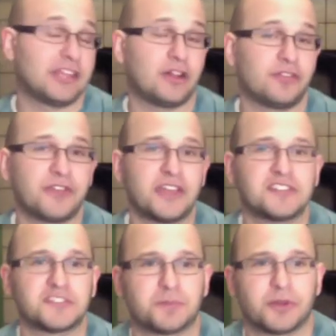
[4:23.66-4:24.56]

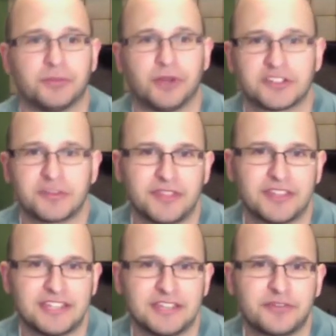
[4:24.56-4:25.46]
phases, pretty much. I mean,
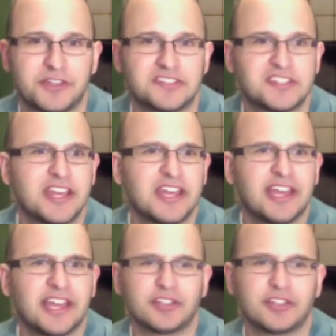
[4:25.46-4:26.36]
the defense
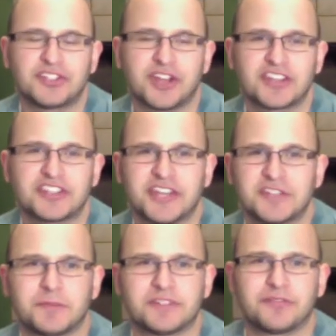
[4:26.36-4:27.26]
held Josh
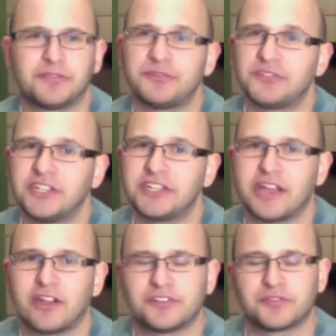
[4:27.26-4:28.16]
Nesbitt to 15
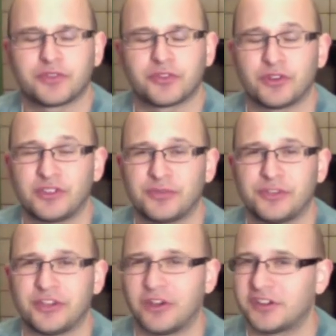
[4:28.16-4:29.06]
carries for 33
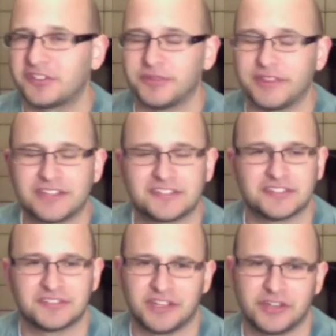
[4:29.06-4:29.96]
yards. I mean, that's
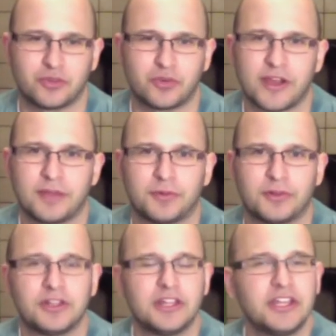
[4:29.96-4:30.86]

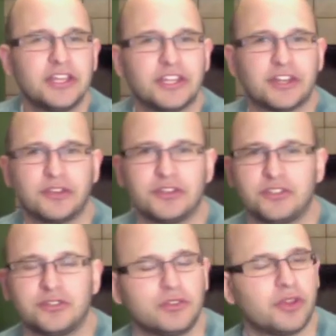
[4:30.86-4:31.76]
incredible.
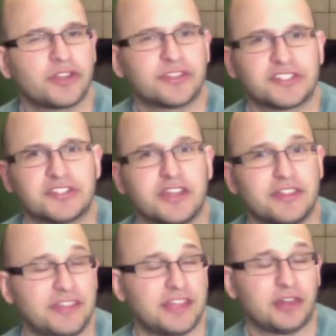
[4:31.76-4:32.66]
You look at
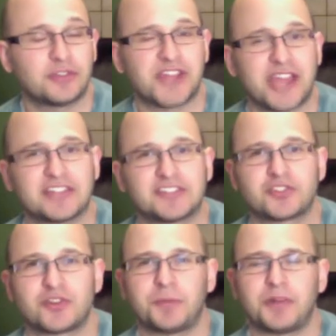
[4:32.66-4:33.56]
the Yellow Jackets'
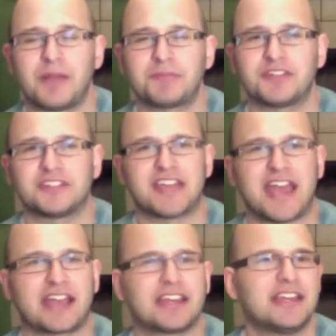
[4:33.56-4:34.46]
triple option
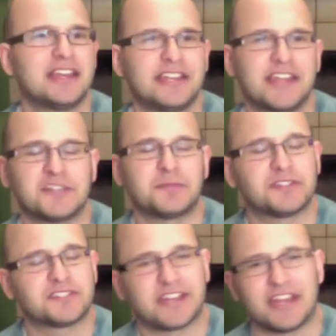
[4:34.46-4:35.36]
attack.
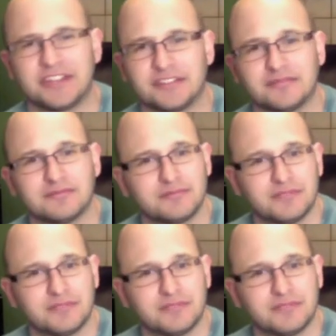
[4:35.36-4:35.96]
Nesbitt's getting